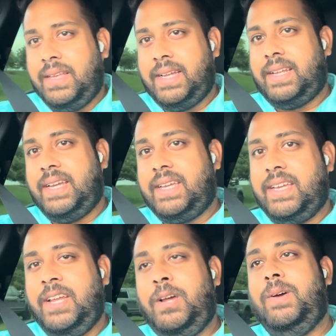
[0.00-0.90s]

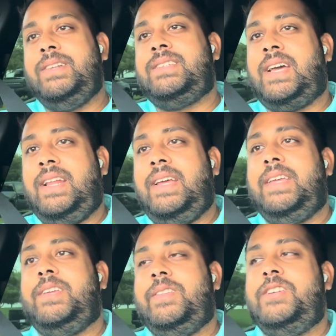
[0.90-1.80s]
it's kind of
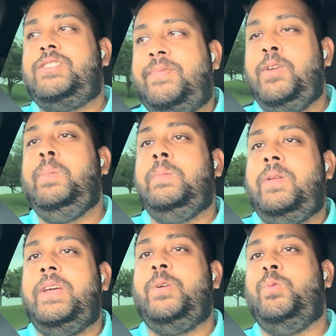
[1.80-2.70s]
like there's a few people
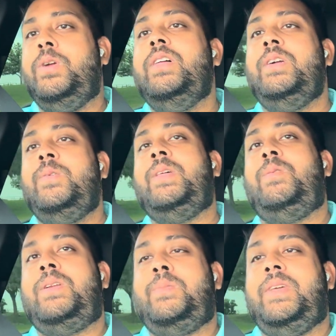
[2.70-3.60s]
that you really, really
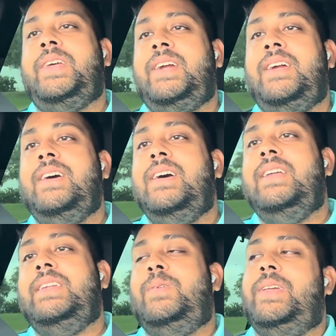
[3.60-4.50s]
want to be there.
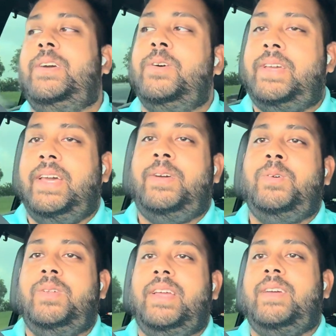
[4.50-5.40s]
Then we're like, okay,
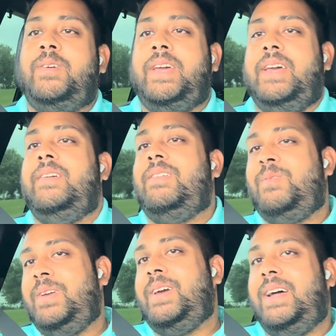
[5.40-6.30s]
cool. Like, okay,
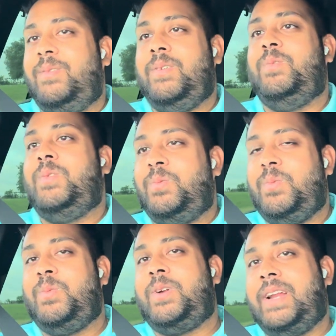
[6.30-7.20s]

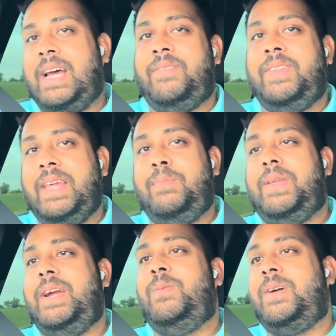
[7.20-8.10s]
we're gonna have them
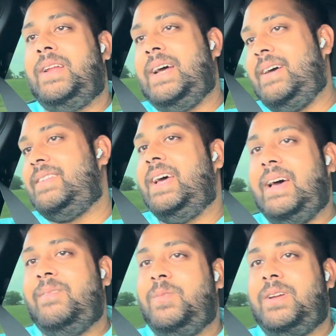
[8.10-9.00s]
there. We're
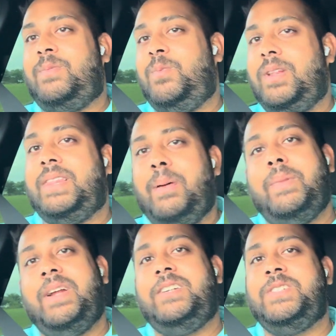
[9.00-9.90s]
gonna want them
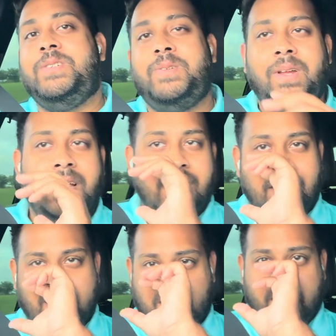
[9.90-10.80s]
there too.
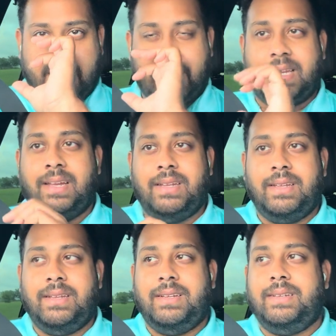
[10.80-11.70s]
So like,
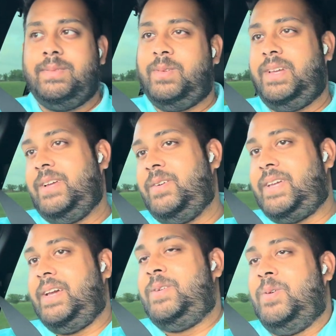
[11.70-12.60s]
we're like,
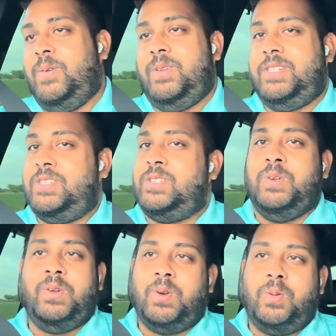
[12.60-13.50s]
okay, cool. Let's just
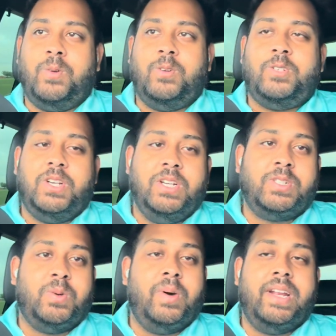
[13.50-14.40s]
do a normal
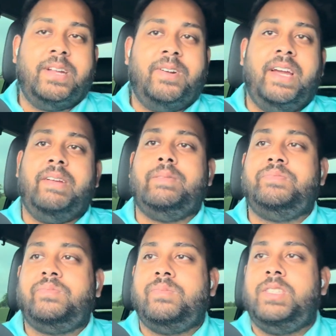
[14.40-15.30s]
traditional wedding, right?
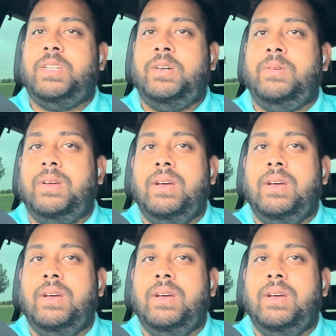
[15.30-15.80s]
So